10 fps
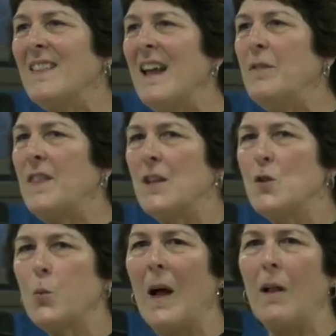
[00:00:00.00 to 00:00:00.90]
11th,
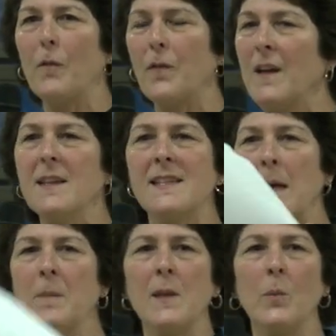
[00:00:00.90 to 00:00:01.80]
and 12th,
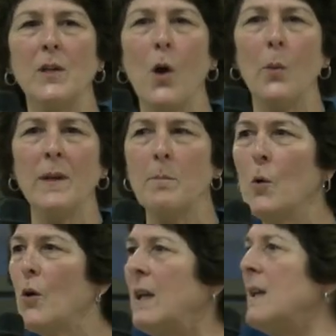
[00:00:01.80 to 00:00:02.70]
some of them would go in the
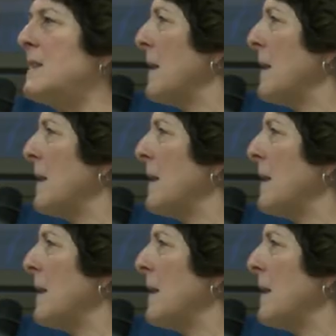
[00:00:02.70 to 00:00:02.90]
morning,